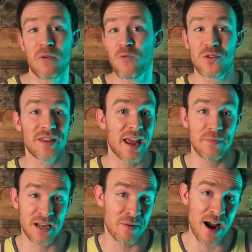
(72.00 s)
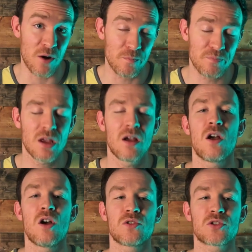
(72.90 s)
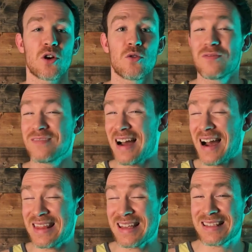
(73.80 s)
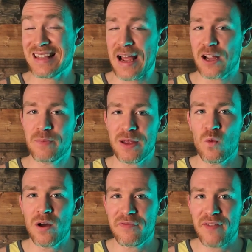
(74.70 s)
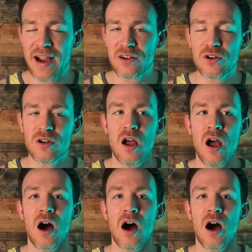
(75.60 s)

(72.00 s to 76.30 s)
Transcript: before the games come out. So I think that could be one factor.